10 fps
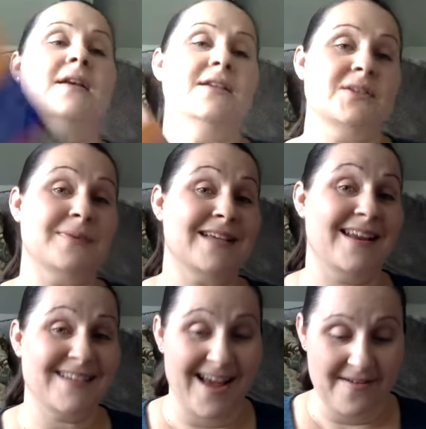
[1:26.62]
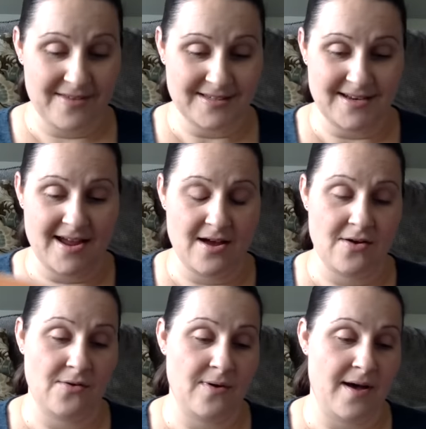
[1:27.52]
So I'm excited to have this
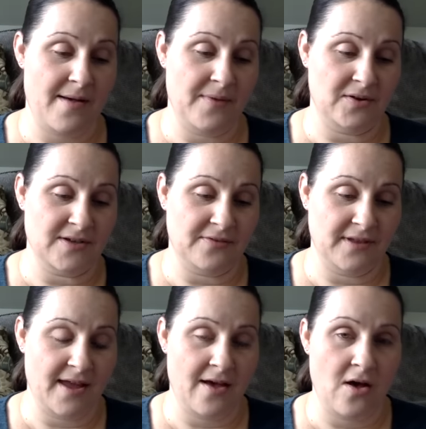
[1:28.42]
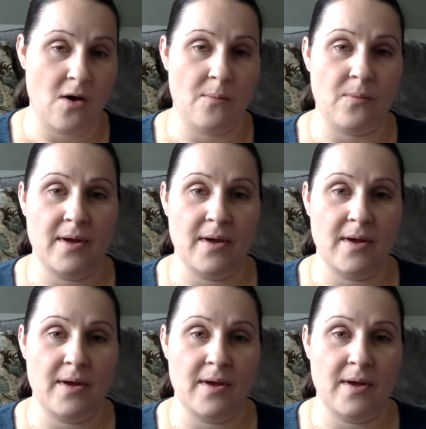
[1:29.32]
now. It'll definitely help